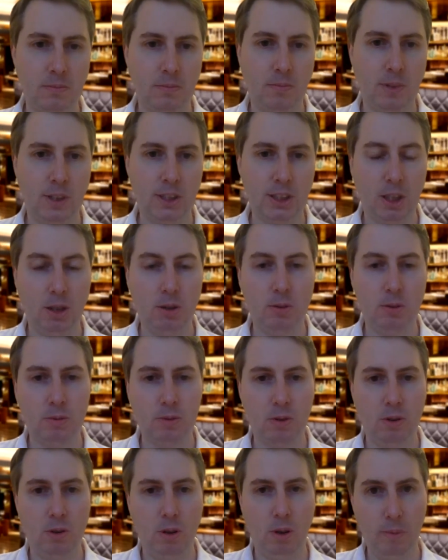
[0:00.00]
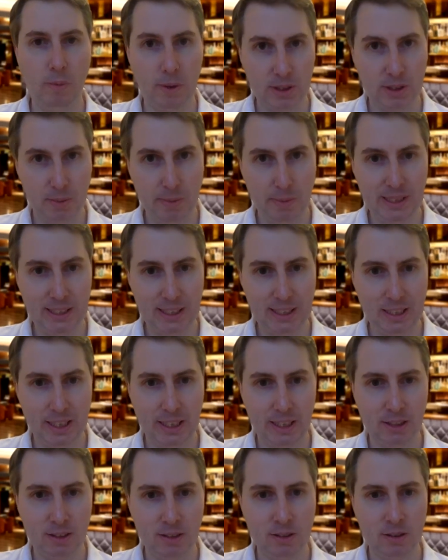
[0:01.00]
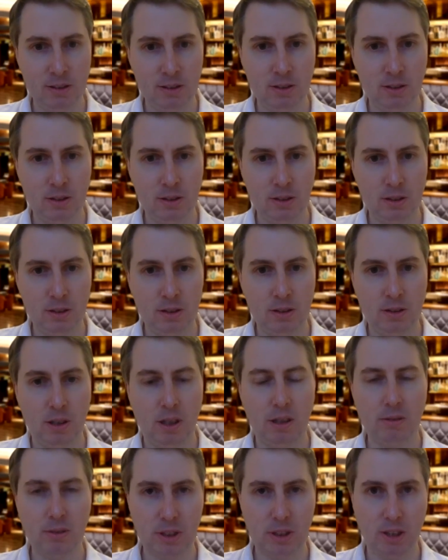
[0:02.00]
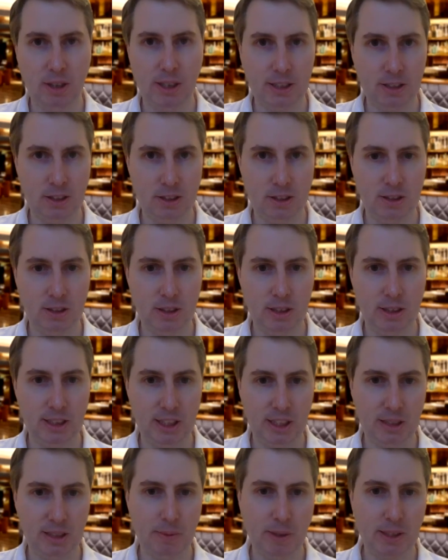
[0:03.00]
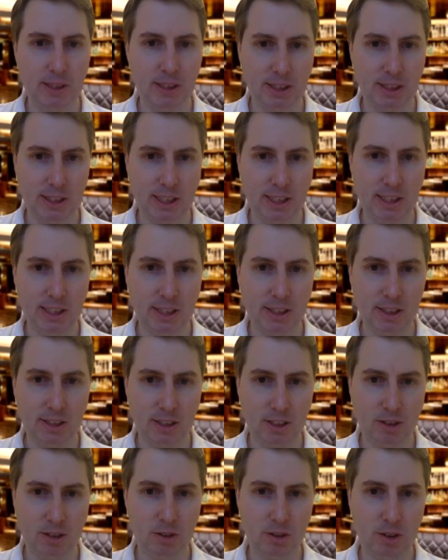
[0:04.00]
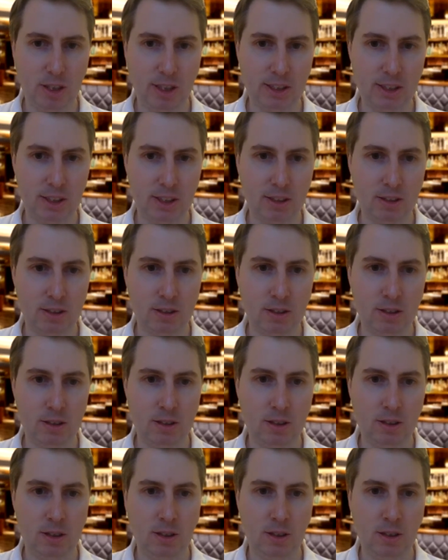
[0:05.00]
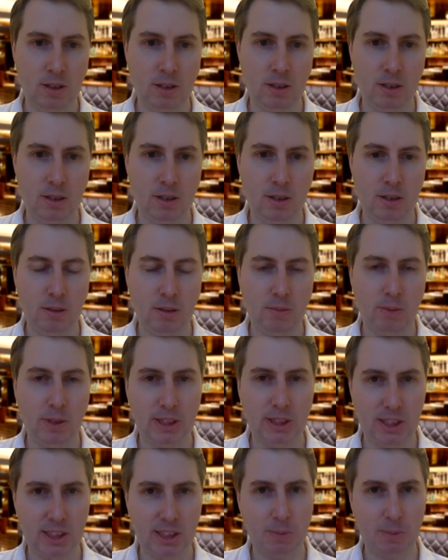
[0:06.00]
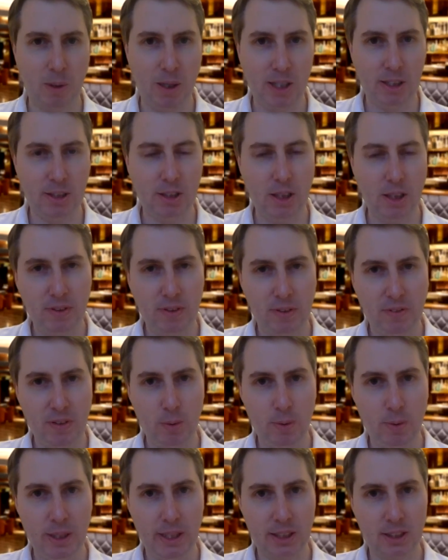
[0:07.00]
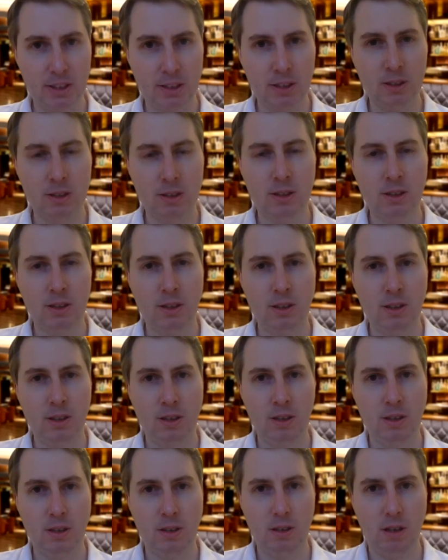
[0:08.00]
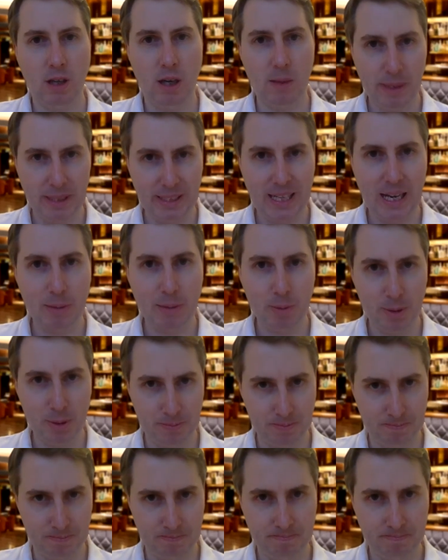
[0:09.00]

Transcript: So, almost immediately, I resigned and set about succeeding as a contractor, which, despite a nervy few weeks, I made happen.